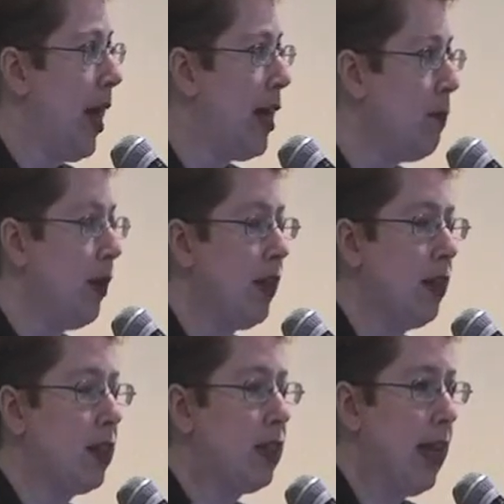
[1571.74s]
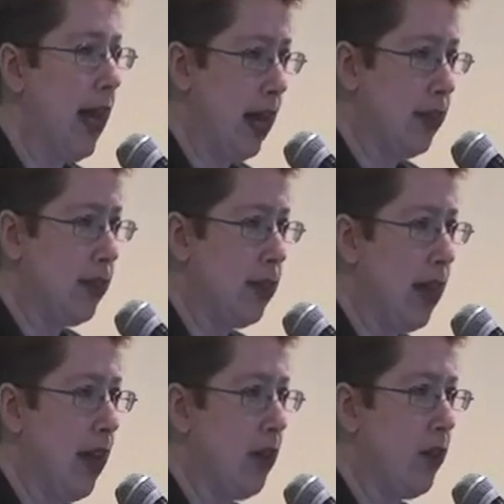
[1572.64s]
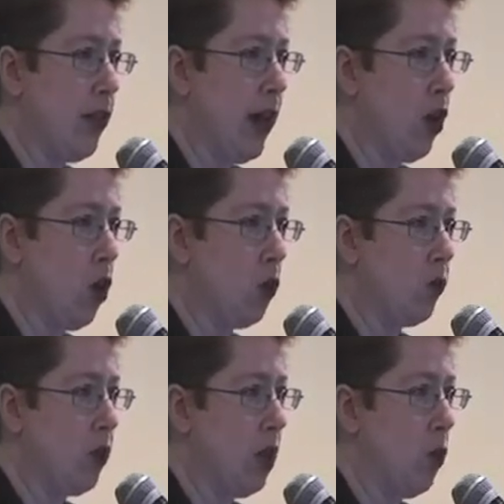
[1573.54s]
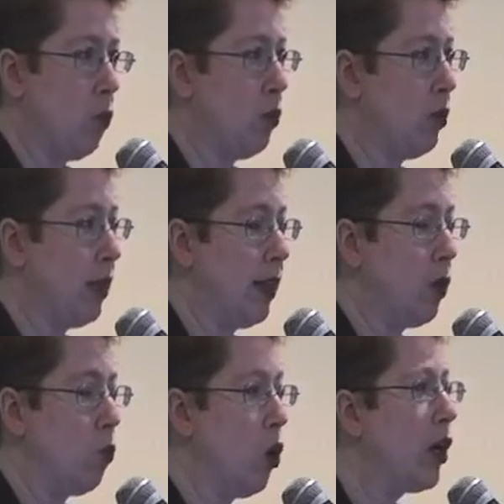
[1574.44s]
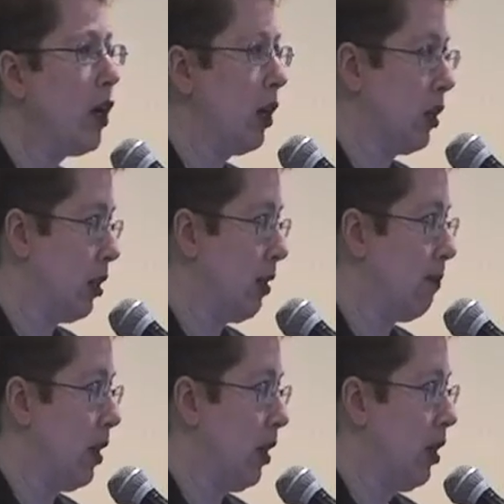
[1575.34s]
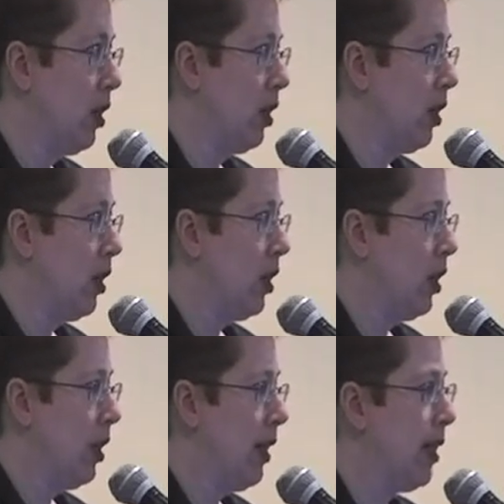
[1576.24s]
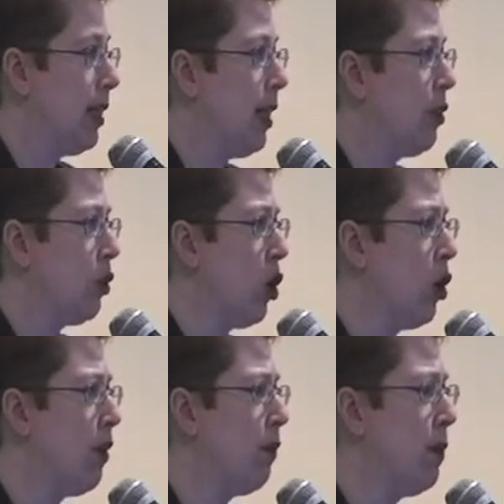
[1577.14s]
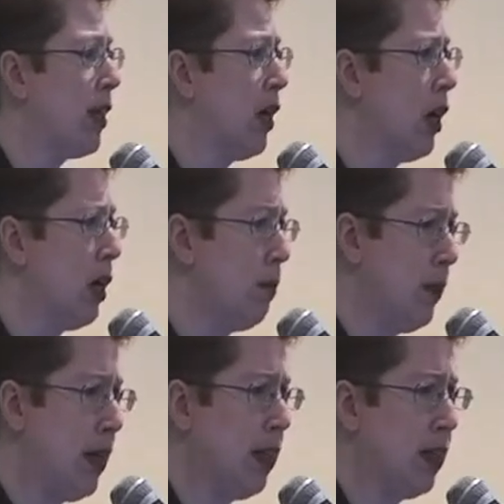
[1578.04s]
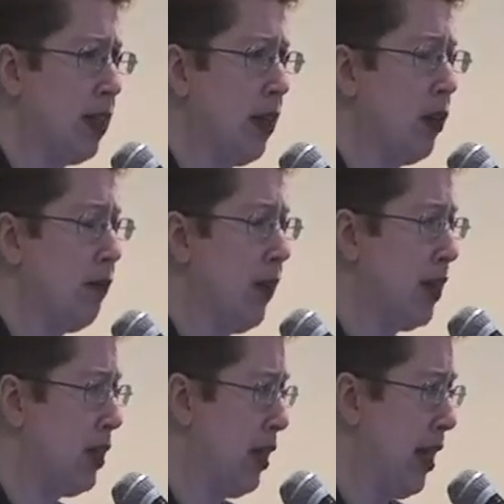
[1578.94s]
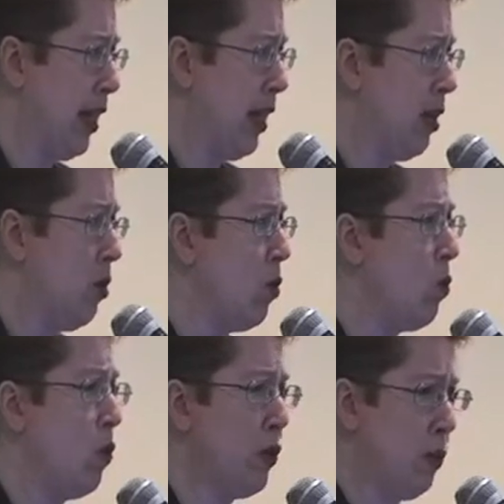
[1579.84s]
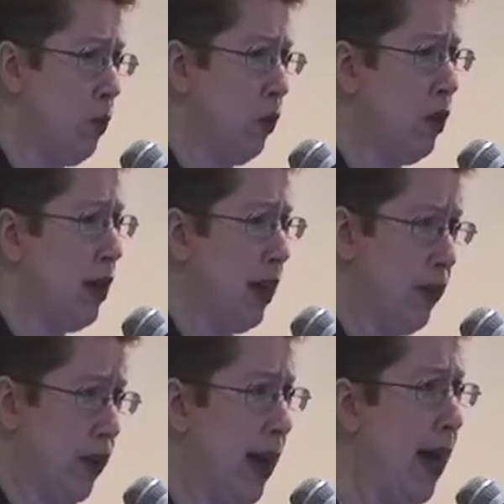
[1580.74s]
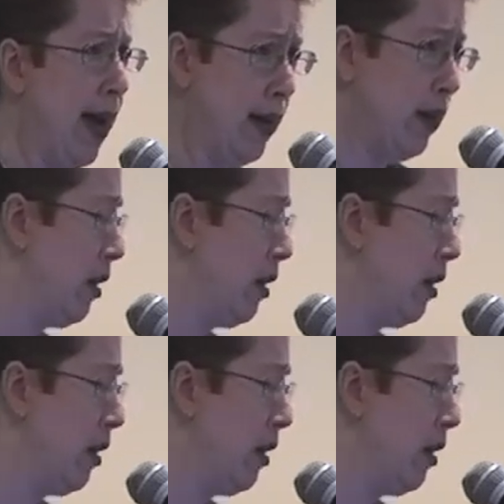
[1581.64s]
Anybody that says that they are, you know, that they're working on something is either heard it from the company that they are investigating or they're pulling it out of their hat.